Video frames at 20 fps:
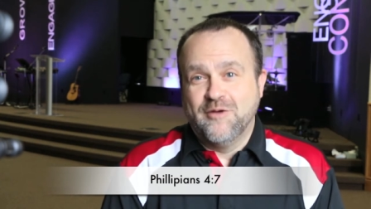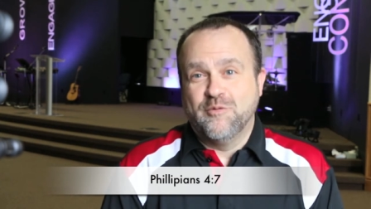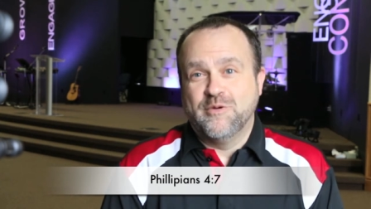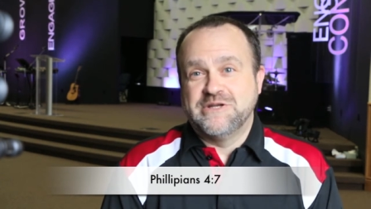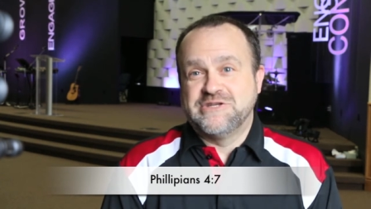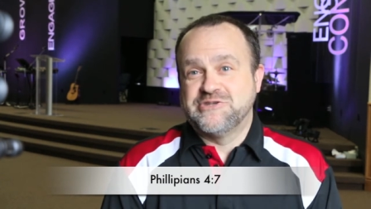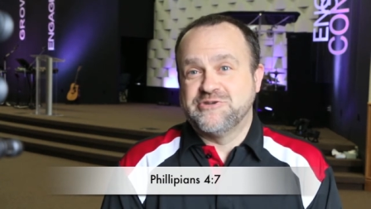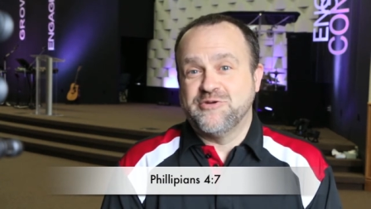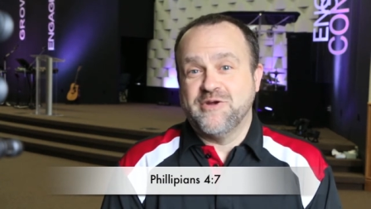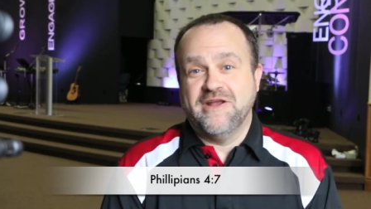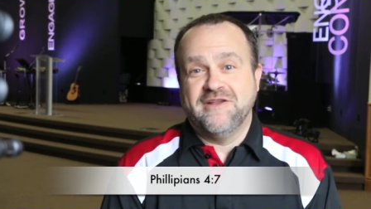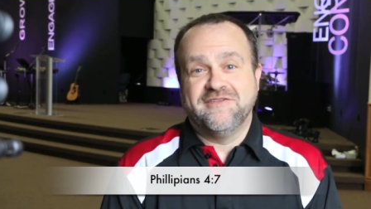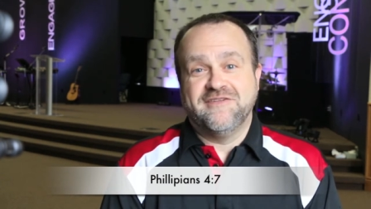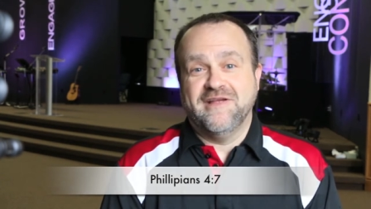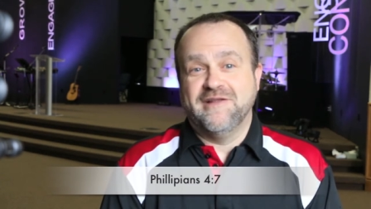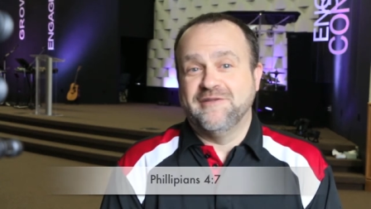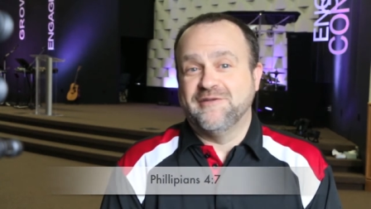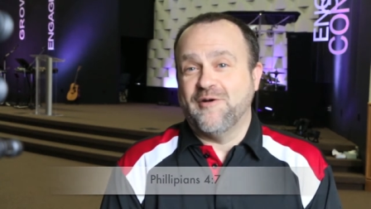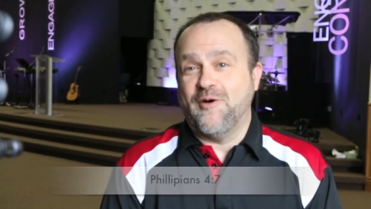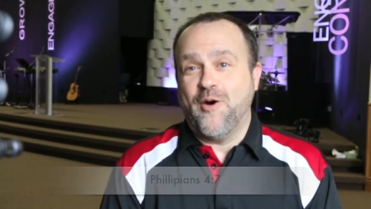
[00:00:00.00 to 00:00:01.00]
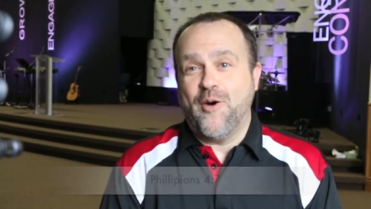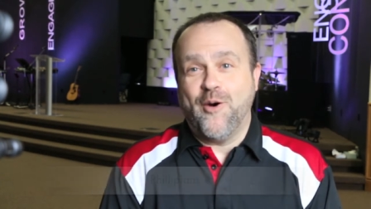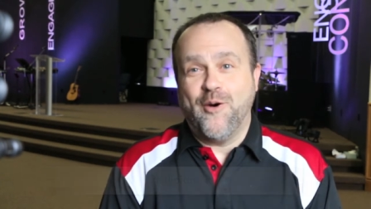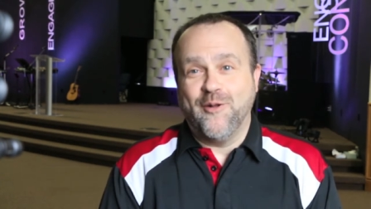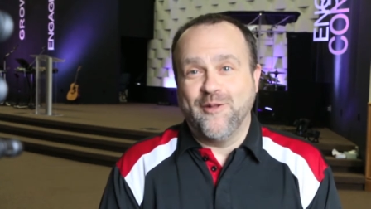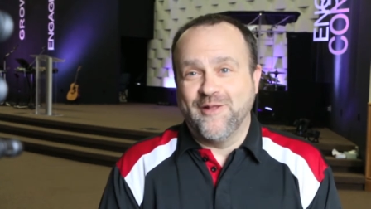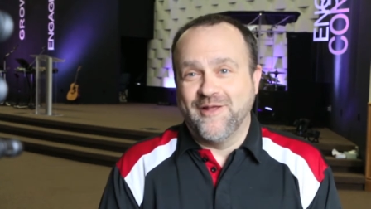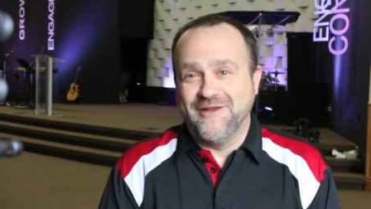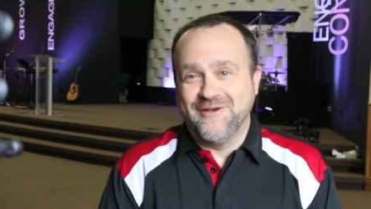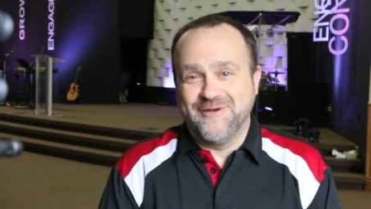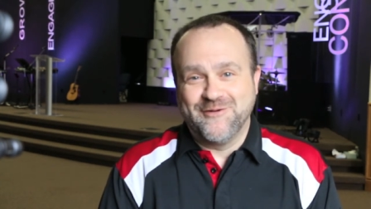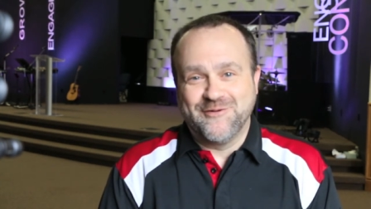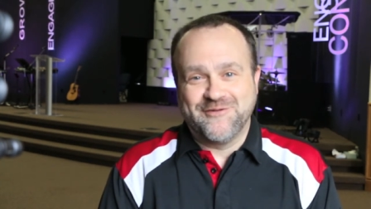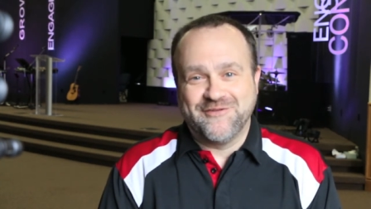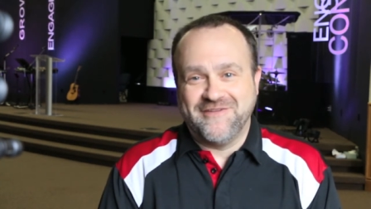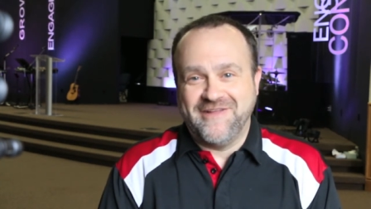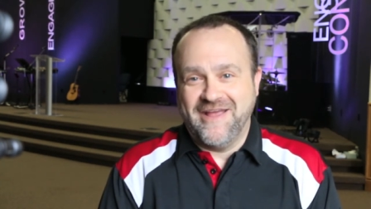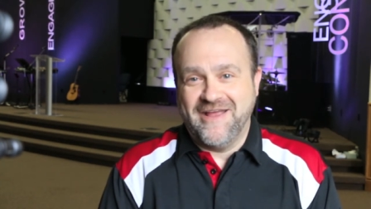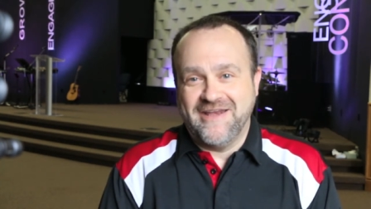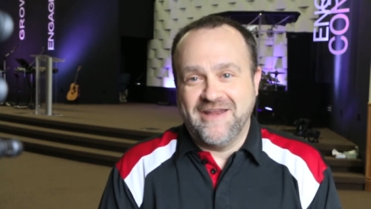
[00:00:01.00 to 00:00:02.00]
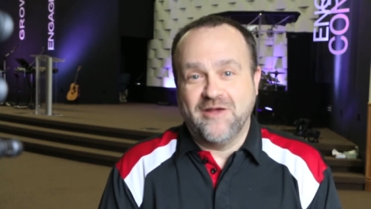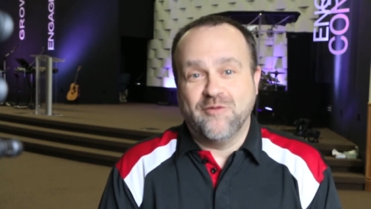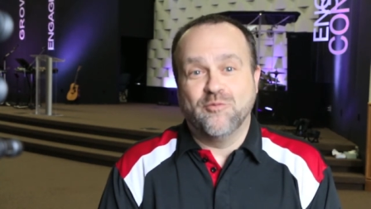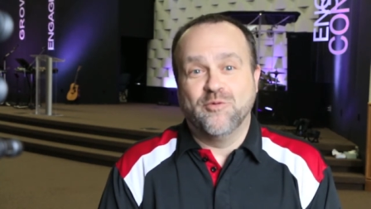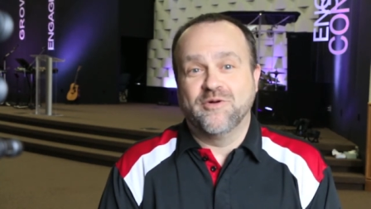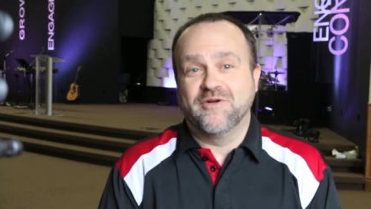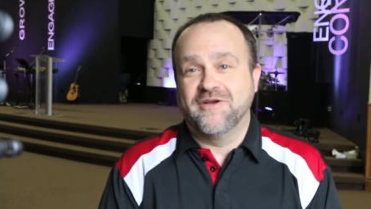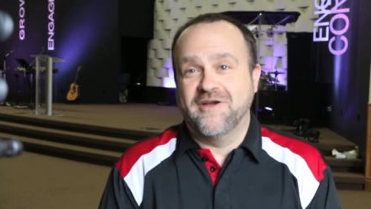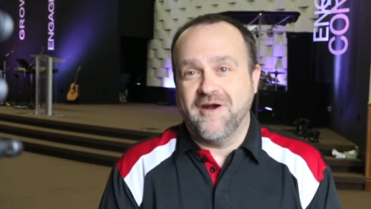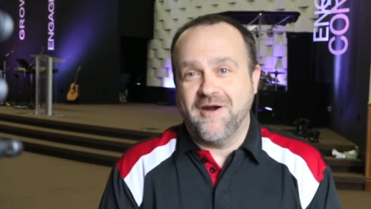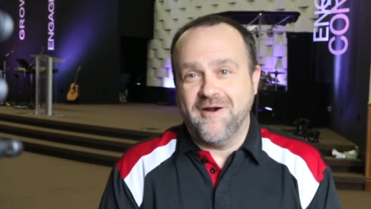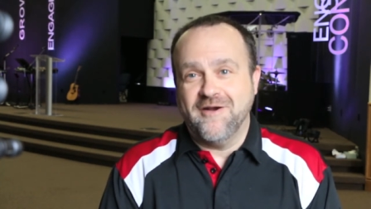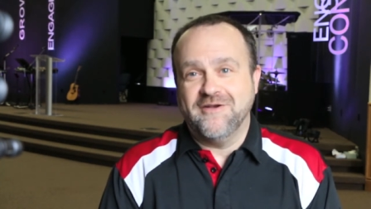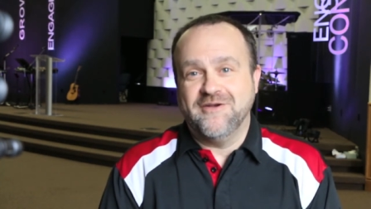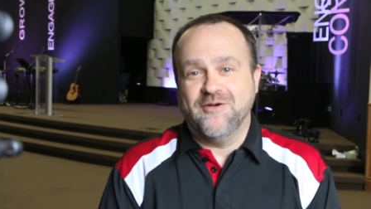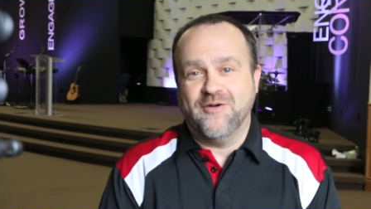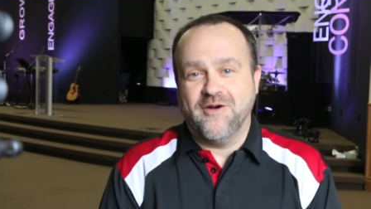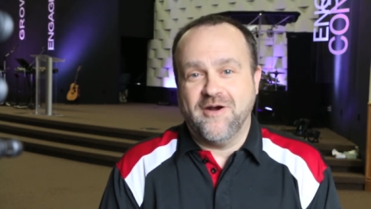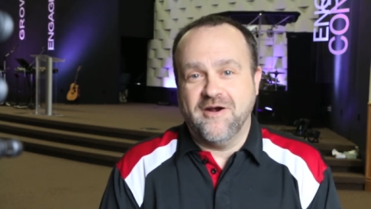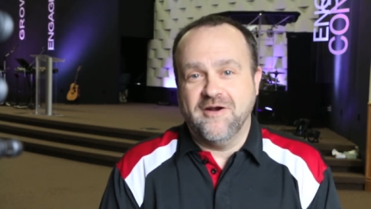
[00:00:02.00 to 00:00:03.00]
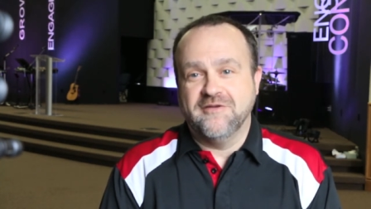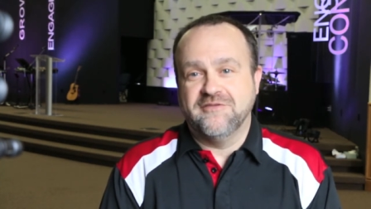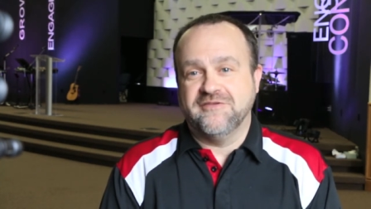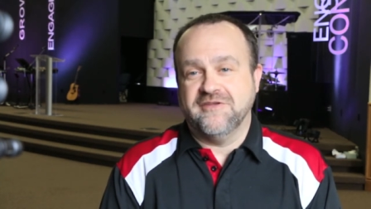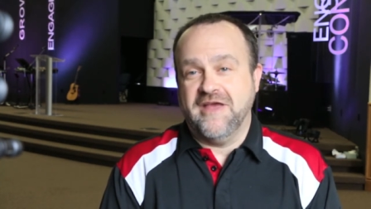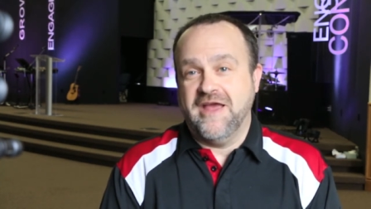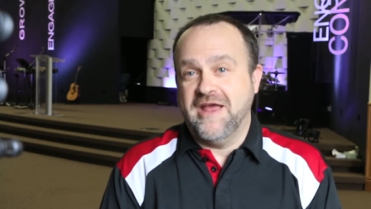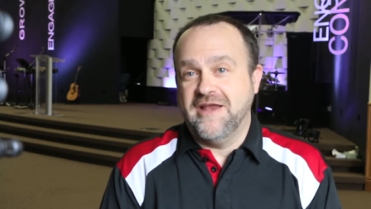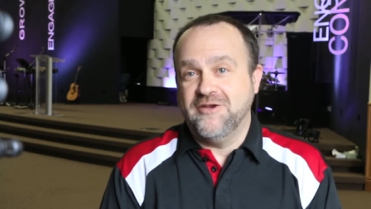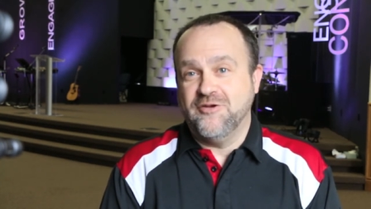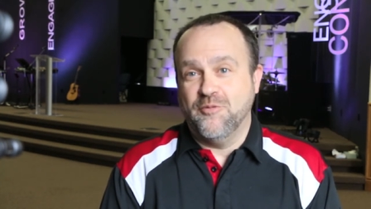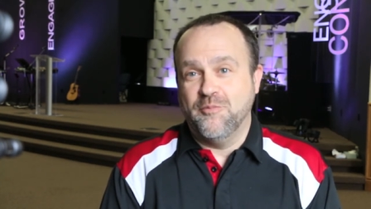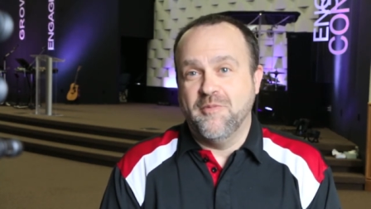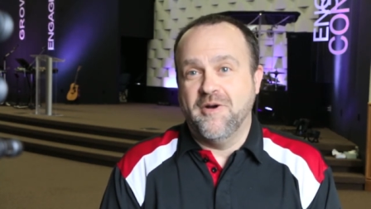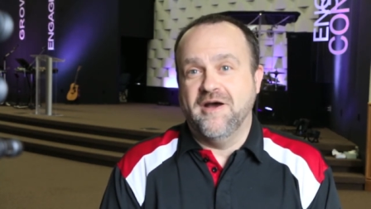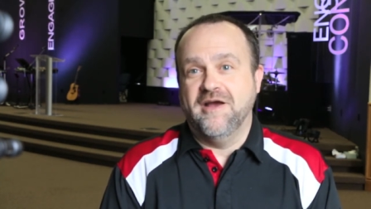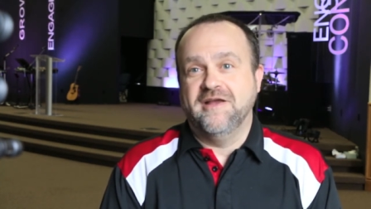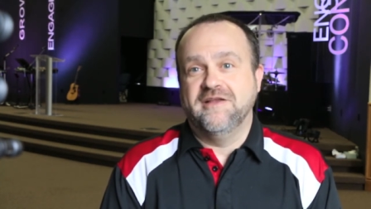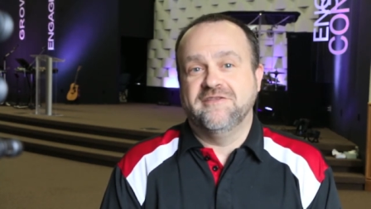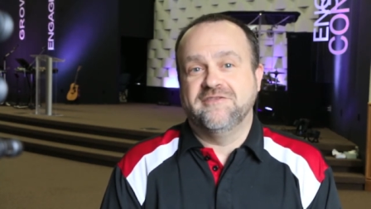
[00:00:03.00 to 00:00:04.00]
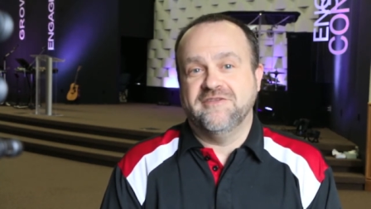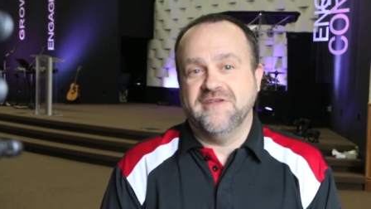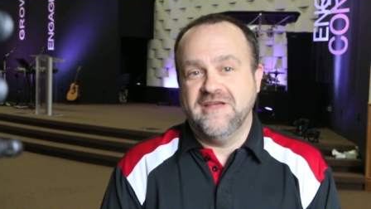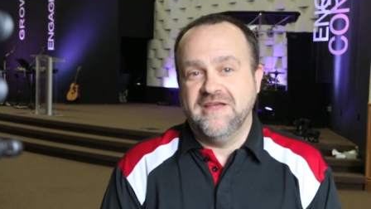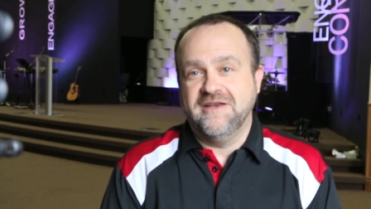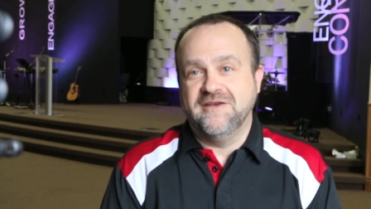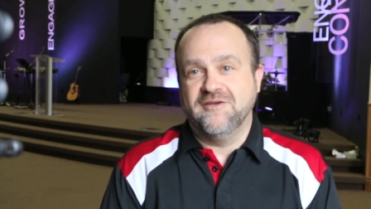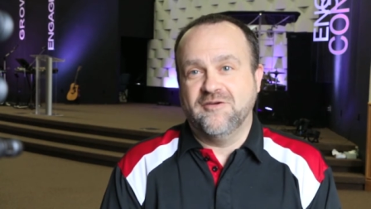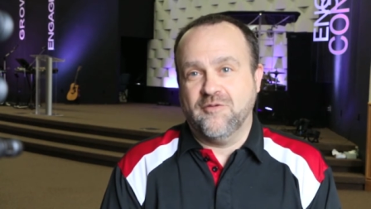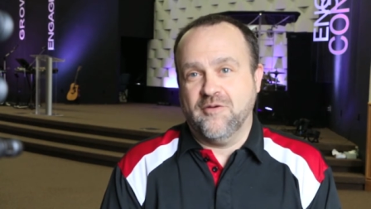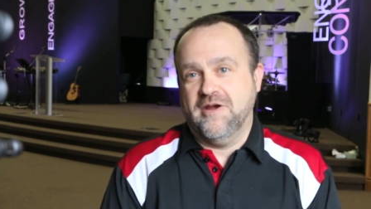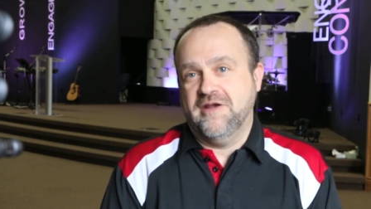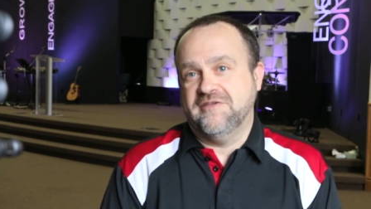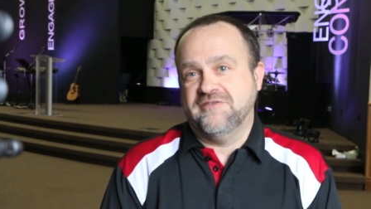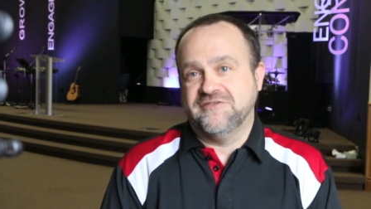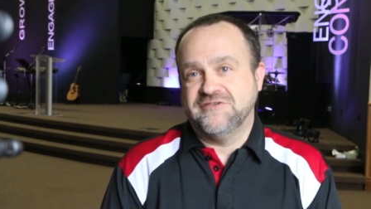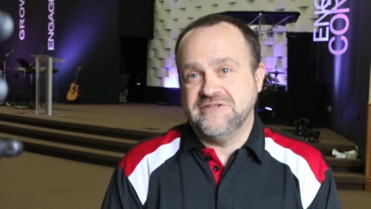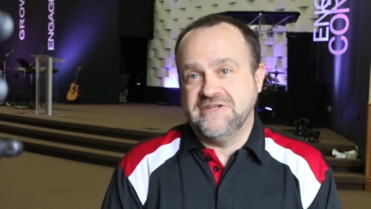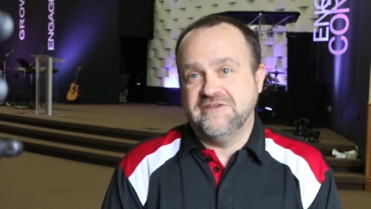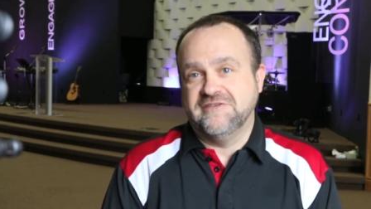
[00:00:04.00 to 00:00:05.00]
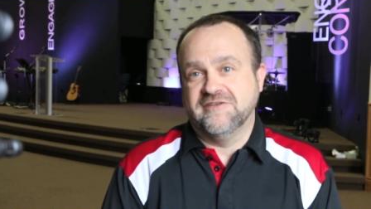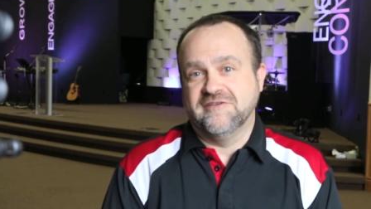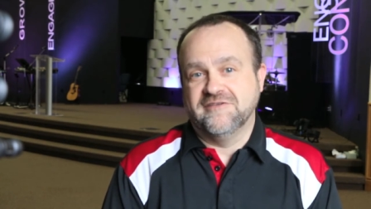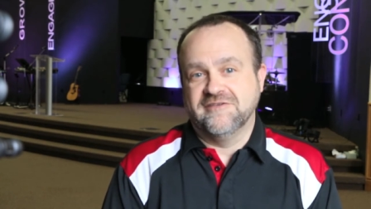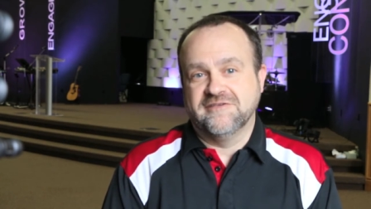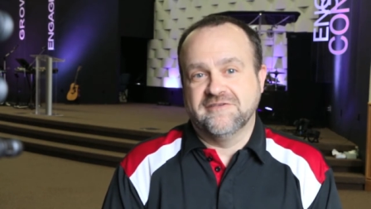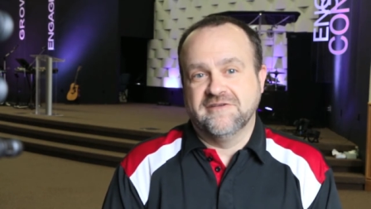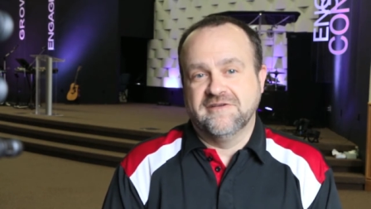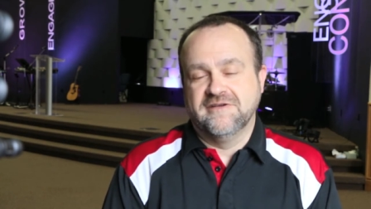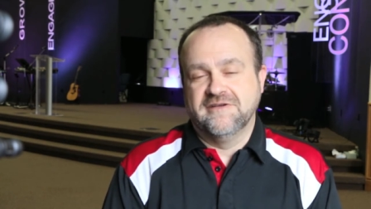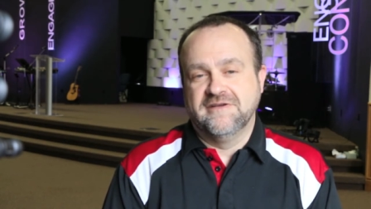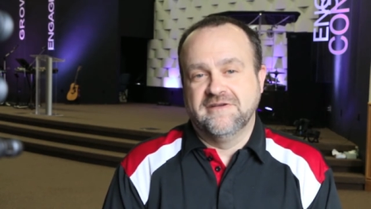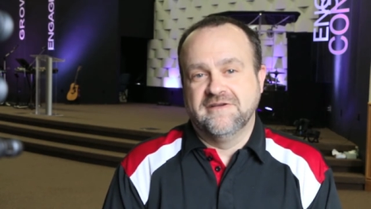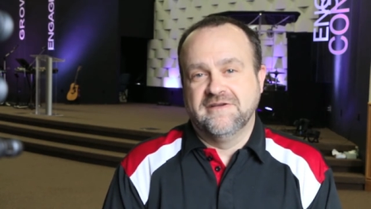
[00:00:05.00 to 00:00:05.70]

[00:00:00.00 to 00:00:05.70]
which transcends all understanding, will guard your hearts and your minds in Christ Jesus.